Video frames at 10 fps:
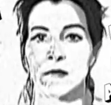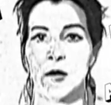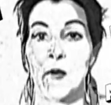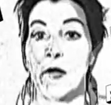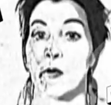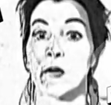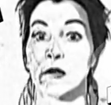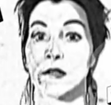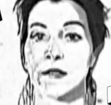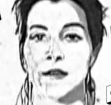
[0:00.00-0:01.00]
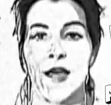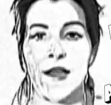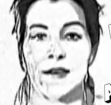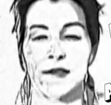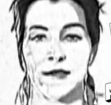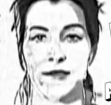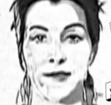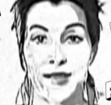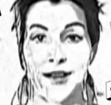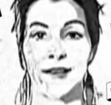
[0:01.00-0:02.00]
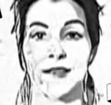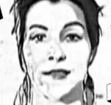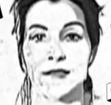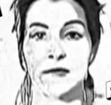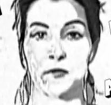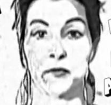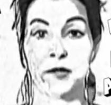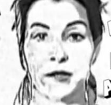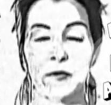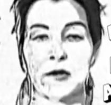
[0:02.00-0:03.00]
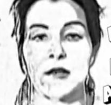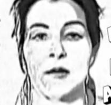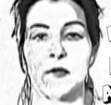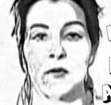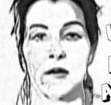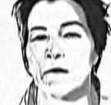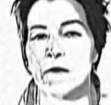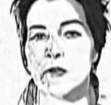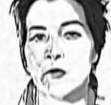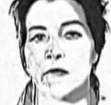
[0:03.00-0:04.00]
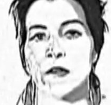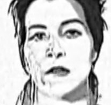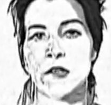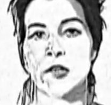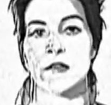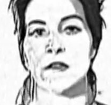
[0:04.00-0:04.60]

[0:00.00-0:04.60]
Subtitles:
around the world, and that is really, really important. The virtual village is